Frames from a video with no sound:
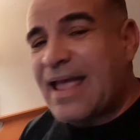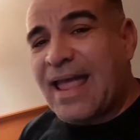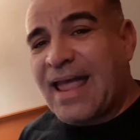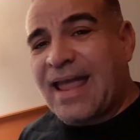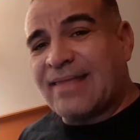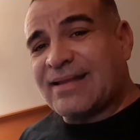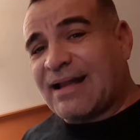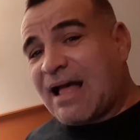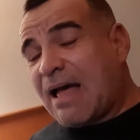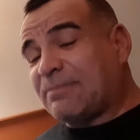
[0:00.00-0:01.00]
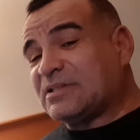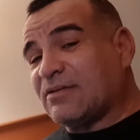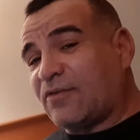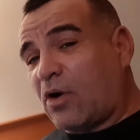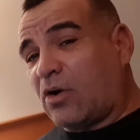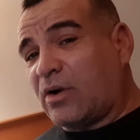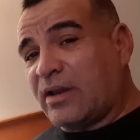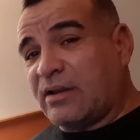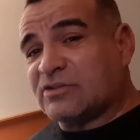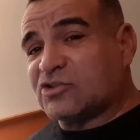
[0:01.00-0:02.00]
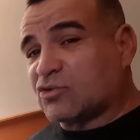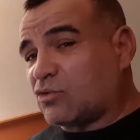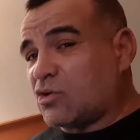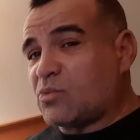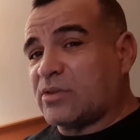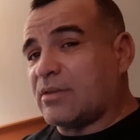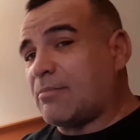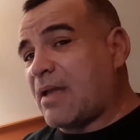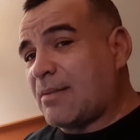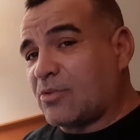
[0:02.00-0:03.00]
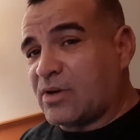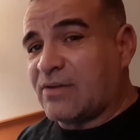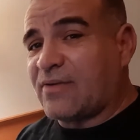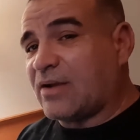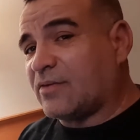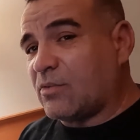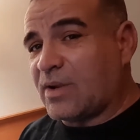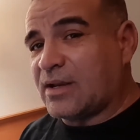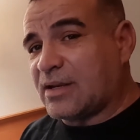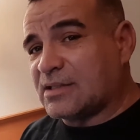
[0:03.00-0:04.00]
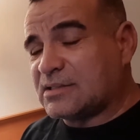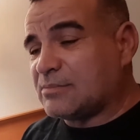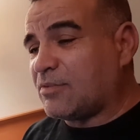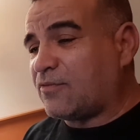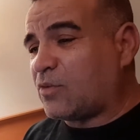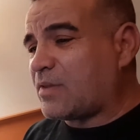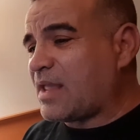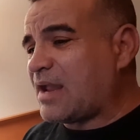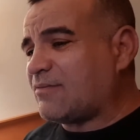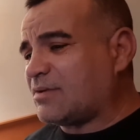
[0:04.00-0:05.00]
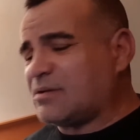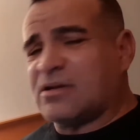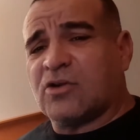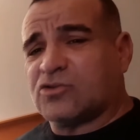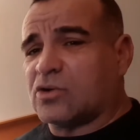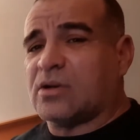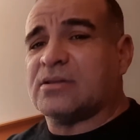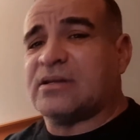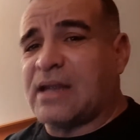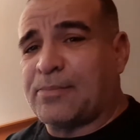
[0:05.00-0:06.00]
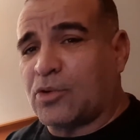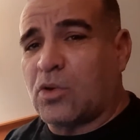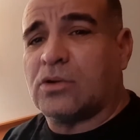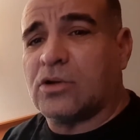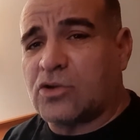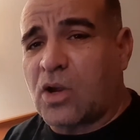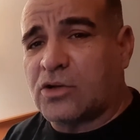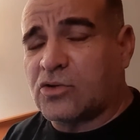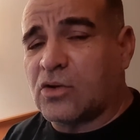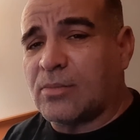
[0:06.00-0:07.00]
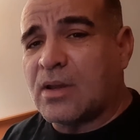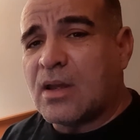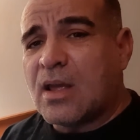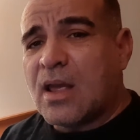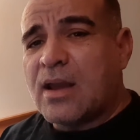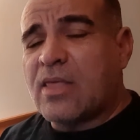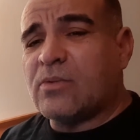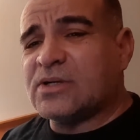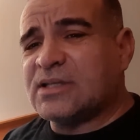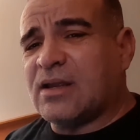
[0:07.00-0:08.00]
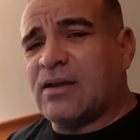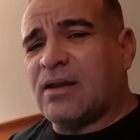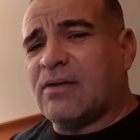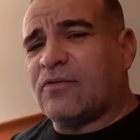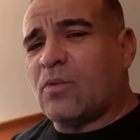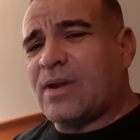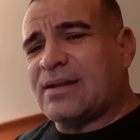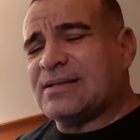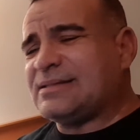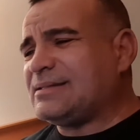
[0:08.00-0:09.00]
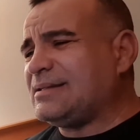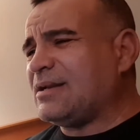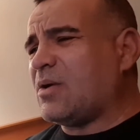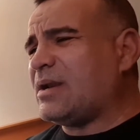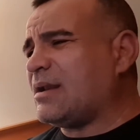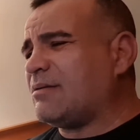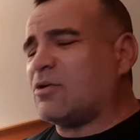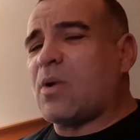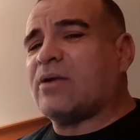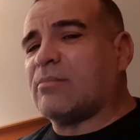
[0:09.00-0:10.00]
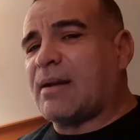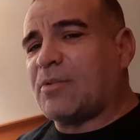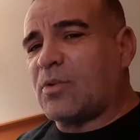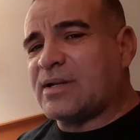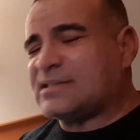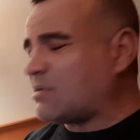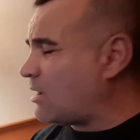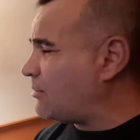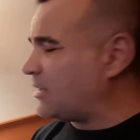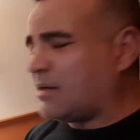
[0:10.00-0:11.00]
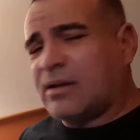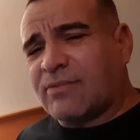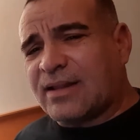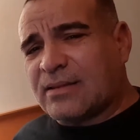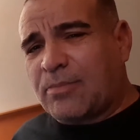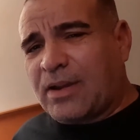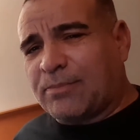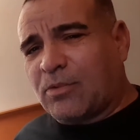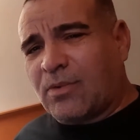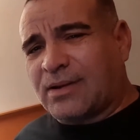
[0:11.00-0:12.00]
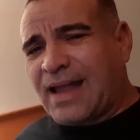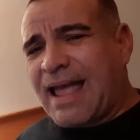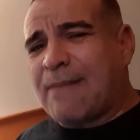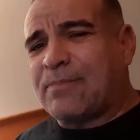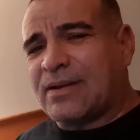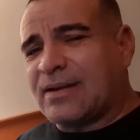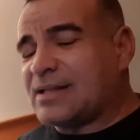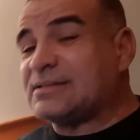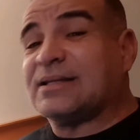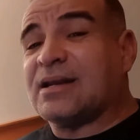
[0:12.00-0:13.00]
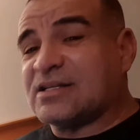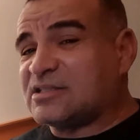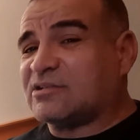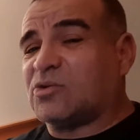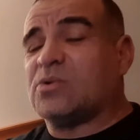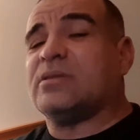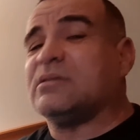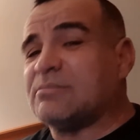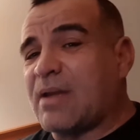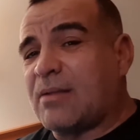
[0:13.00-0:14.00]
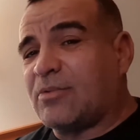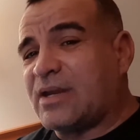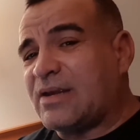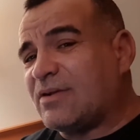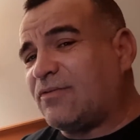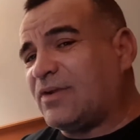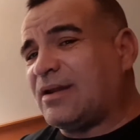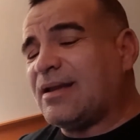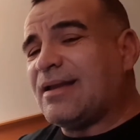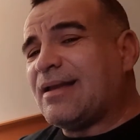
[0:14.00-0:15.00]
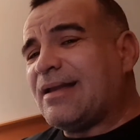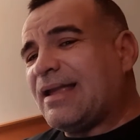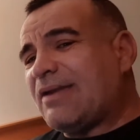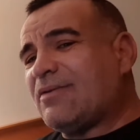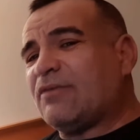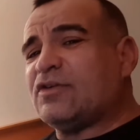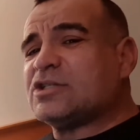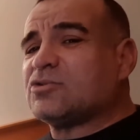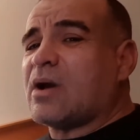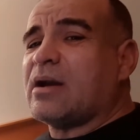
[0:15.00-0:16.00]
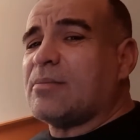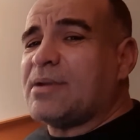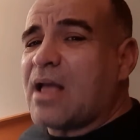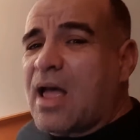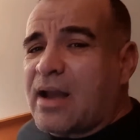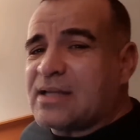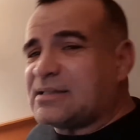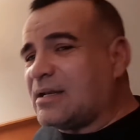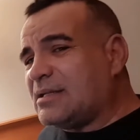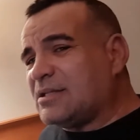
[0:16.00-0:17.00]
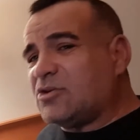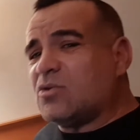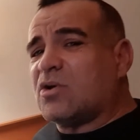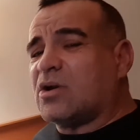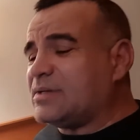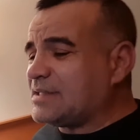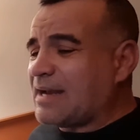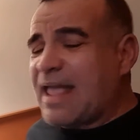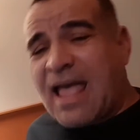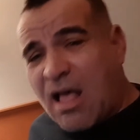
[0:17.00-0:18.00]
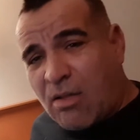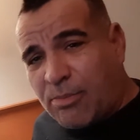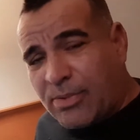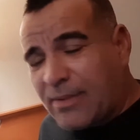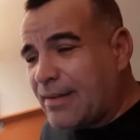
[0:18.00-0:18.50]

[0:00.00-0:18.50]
And the cops have already screwed with the memory of every witness before they even, turn on the tape recorder or talk to them. In other words, if a witness, he doesn't quite remember what he saw, but he read in the paper what happened, it's going to screw with his memory. Even if he's trying to be honest and he's a do-gooder, he's going to help.